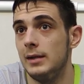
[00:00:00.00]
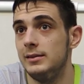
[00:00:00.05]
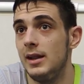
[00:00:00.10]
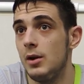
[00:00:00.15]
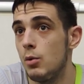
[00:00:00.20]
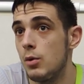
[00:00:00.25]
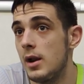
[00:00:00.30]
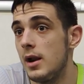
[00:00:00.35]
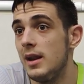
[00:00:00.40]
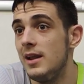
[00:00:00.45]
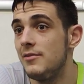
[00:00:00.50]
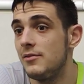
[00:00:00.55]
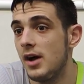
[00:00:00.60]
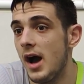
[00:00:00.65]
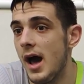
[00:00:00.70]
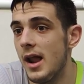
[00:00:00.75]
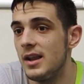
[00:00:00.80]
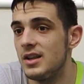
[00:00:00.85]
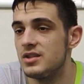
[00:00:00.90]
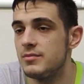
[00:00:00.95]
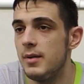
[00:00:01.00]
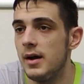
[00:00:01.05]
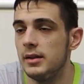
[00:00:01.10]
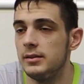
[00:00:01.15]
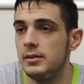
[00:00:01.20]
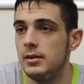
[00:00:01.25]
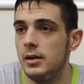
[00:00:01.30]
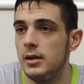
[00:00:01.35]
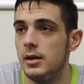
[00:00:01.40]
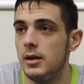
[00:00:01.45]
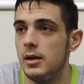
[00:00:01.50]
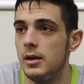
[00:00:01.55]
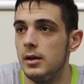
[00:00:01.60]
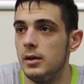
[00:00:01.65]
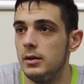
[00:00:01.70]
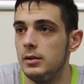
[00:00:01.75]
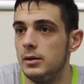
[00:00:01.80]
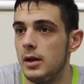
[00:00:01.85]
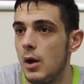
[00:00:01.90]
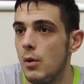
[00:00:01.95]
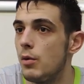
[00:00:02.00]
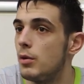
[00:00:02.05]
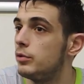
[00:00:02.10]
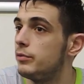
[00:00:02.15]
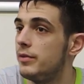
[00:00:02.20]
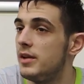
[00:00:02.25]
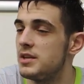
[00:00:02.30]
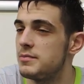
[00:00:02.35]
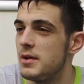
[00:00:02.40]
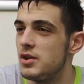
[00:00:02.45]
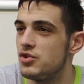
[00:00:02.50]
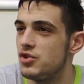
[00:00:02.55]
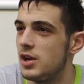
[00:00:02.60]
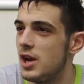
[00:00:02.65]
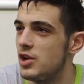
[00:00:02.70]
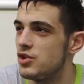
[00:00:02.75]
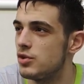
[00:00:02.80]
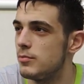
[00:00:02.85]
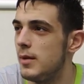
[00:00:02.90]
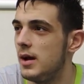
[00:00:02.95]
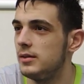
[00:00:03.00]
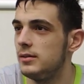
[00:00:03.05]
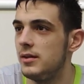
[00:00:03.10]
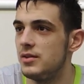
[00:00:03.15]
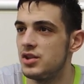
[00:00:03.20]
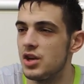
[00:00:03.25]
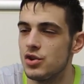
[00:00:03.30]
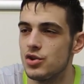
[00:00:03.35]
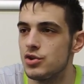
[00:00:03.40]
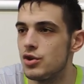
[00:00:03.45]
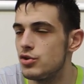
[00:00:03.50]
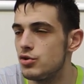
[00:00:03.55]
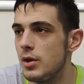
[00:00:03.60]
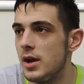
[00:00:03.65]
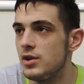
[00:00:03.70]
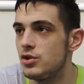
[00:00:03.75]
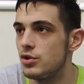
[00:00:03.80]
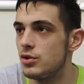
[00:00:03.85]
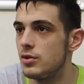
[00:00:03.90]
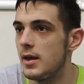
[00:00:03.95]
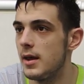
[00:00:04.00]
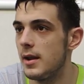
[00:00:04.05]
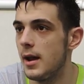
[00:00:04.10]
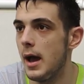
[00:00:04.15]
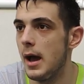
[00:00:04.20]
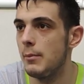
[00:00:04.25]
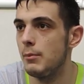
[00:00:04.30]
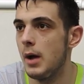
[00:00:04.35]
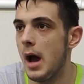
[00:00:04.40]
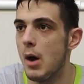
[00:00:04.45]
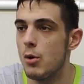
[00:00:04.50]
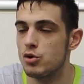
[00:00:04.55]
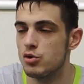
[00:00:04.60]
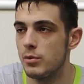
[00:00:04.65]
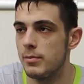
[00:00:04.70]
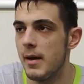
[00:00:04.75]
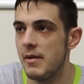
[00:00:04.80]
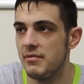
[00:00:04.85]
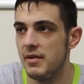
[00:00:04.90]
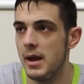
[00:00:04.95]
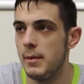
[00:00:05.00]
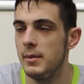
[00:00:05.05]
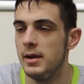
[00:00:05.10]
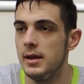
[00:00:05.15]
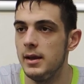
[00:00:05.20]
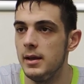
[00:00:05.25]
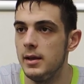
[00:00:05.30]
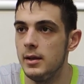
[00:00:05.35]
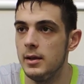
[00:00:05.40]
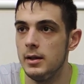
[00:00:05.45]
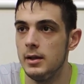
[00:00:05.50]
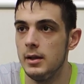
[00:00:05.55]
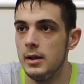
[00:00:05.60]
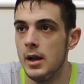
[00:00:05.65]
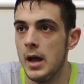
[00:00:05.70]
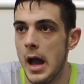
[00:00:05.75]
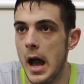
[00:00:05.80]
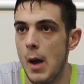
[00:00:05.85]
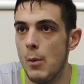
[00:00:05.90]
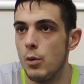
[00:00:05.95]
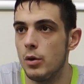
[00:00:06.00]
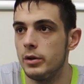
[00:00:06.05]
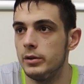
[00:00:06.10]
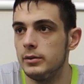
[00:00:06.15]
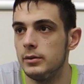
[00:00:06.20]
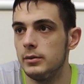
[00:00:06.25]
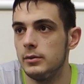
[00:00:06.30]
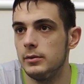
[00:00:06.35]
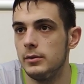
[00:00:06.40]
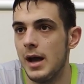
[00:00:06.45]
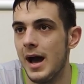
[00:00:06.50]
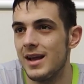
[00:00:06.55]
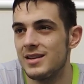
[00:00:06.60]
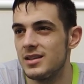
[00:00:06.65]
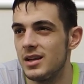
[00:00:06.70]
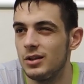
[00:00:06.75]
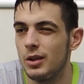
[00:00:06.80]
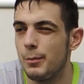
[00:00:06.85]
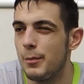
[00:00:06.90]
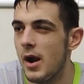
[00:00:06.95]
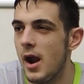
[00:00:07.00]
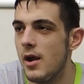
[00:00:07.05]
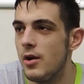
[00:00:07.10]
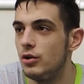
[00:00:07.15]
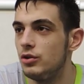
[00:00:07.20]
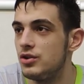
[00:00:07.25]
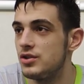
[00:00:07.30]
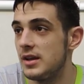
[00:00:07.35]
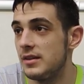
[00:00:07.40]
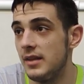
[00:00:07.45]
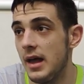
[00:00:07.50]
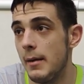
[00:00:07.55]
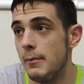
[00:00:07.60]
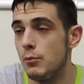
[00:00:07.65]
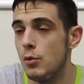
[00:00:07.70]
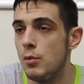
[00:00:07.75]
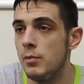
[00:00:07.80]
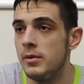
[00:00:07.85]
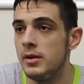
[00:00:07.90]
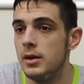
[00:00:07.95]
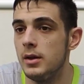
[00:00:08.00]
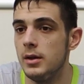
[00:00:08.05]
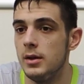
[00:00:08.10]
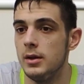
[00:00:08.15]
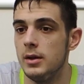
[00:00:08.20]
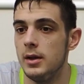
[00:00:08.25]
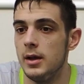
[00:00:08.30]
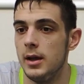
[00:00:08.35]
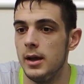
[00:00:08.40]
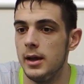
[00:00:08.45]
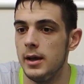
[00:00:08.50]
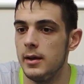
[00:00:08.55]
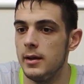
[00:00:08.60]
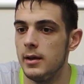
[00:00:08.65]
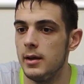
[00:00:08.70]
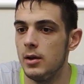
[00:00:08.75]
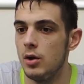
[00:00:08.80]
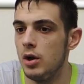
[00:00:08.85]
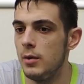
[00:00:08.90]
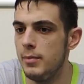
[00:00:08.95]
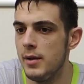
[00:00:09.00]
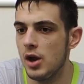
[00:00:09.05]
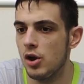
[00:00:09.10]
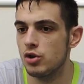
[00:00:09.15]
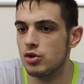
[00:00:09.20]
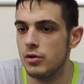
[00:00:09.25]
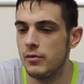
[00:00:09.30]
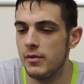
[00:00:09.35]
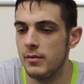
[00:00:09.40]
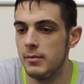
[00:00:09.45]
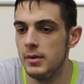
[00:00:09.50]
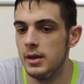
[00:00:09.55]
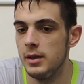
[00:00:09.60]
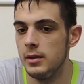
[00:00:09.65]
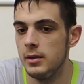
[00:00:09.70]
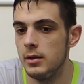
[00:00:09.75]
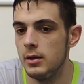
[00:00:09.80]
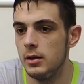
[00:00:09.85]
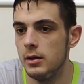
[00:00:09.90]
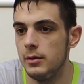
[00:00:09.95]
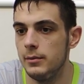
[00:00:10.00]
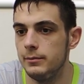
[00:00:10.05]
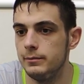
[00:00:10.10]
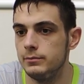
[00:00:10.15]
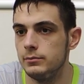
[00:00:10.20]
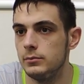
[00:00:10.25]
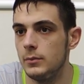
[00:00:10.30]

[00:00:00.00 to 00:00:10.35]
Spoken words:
didn't want to leave college, but I wanted to finish my education. But the certain situation that I was with my family, I had set the priorities at that moment. And Olympiacos offered me a